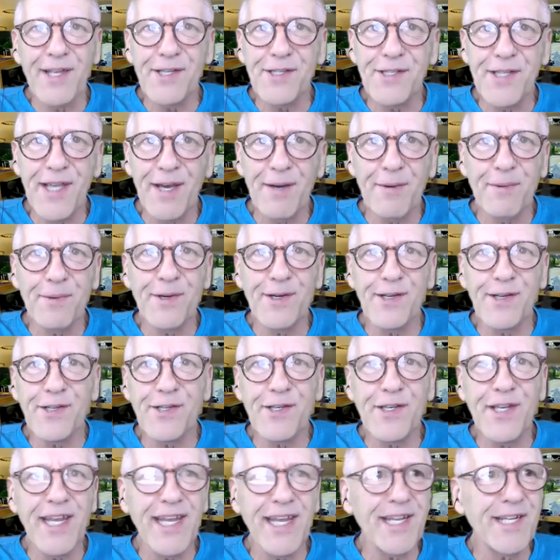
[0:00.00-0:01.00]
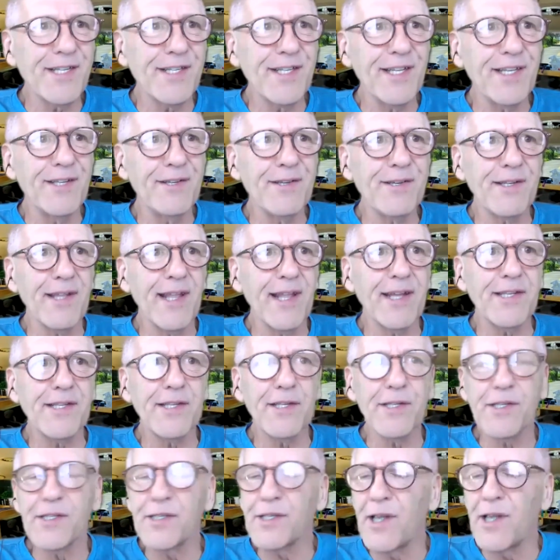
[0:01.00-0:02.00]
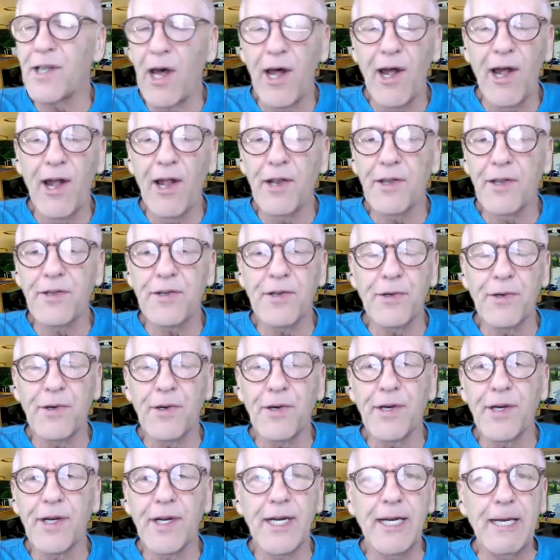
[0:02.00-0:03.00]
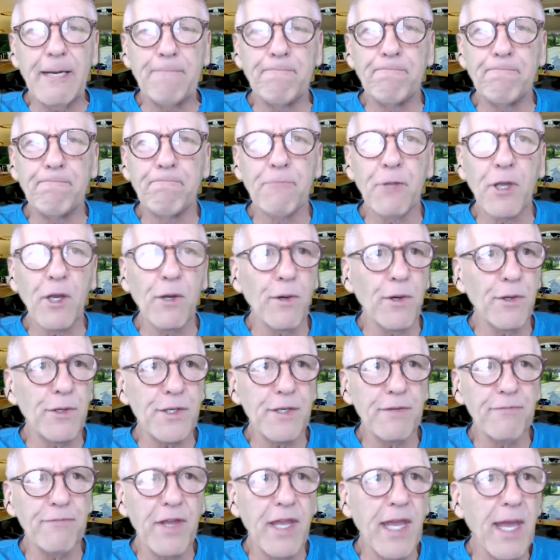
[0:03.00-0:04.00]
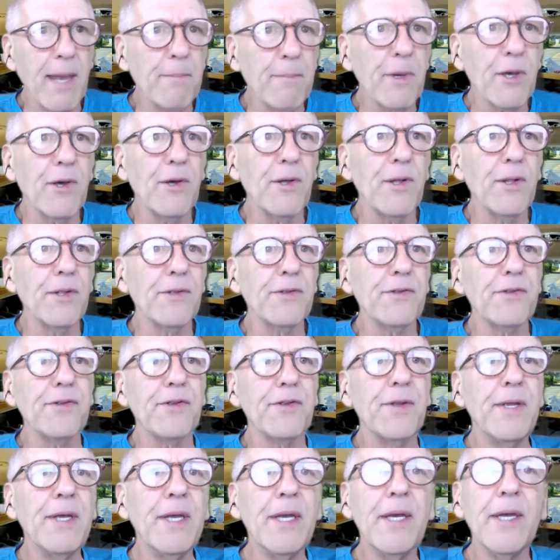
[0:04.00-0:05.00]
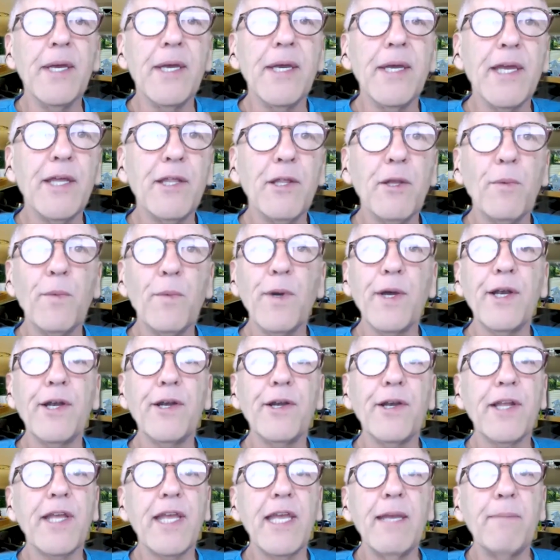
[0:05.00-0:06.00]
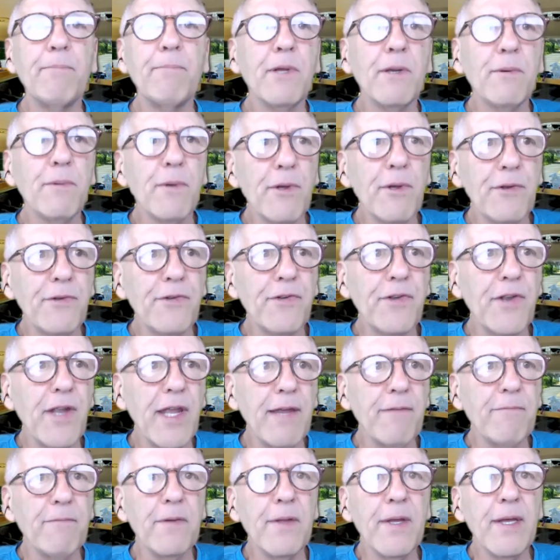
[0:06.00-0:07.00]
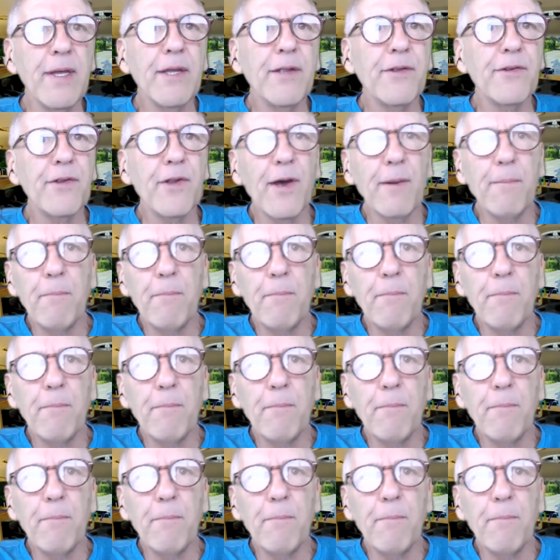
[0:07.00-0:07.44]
that were in states that use lots of salt or corrosive chemicals in the winter to keep their roads safe. So